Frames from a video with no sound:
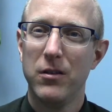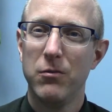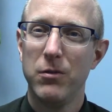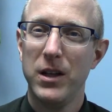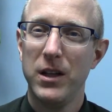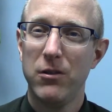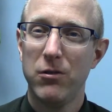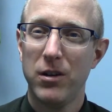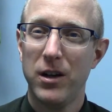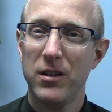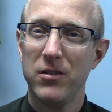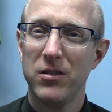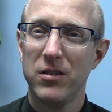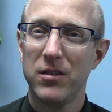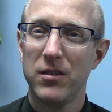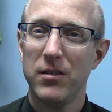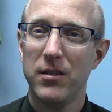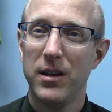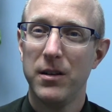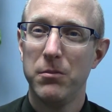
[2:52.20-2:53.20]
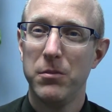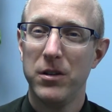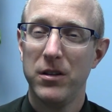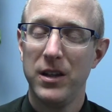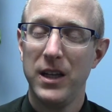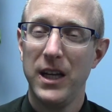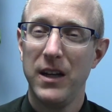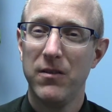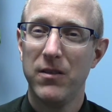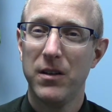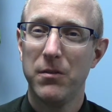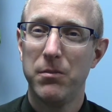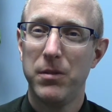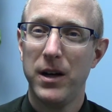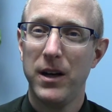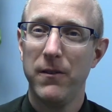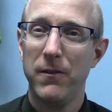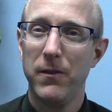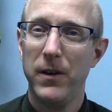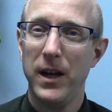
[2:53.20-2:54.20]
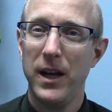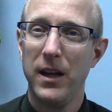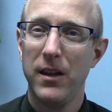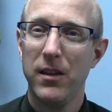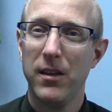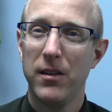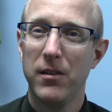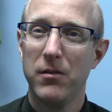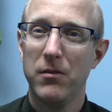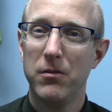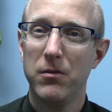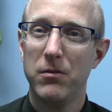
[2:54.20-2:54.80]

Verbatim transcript: we trust and believe that by faith